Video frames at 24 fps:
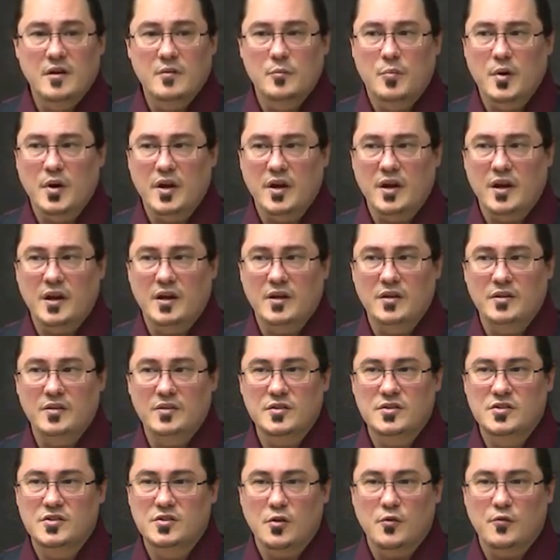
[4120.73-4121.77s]
but
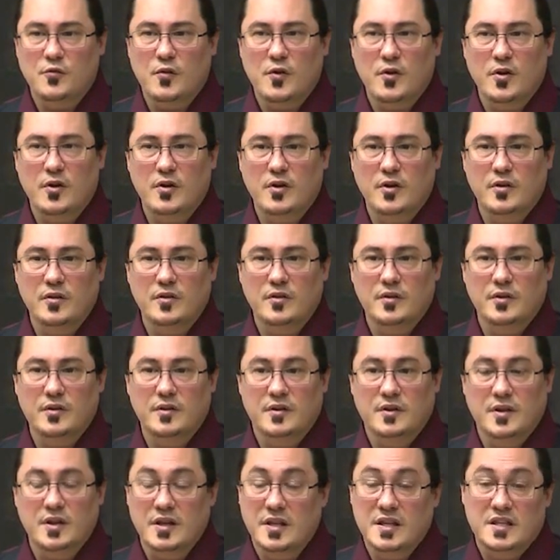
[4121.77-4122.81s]
so far,
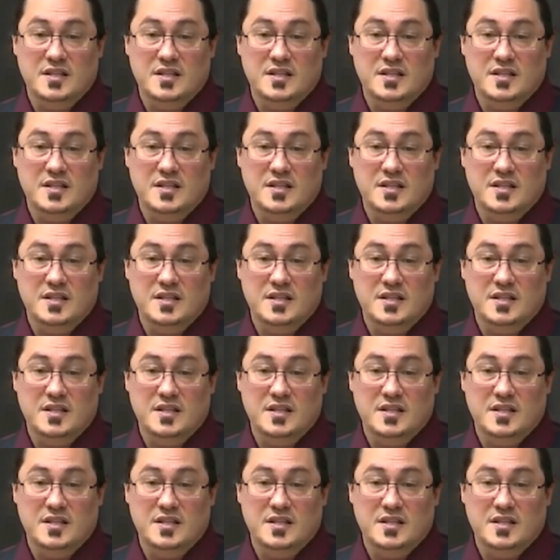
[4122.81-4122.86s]
at